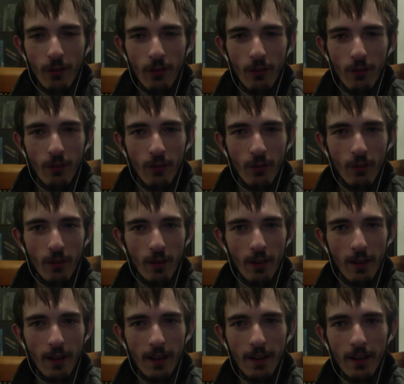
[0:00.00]
is
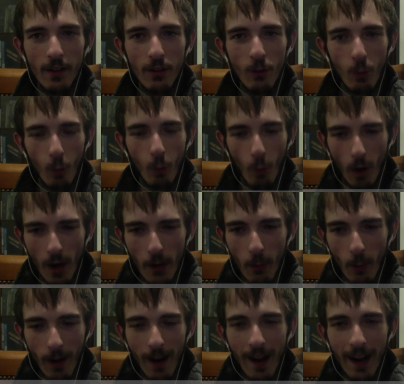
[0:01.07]
it is one
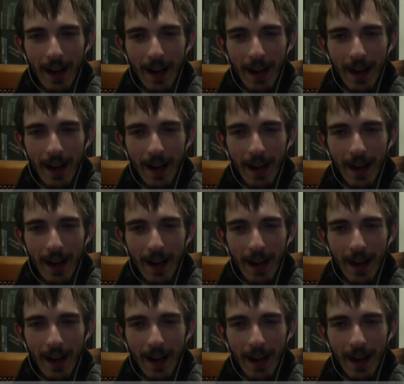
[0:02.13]
where I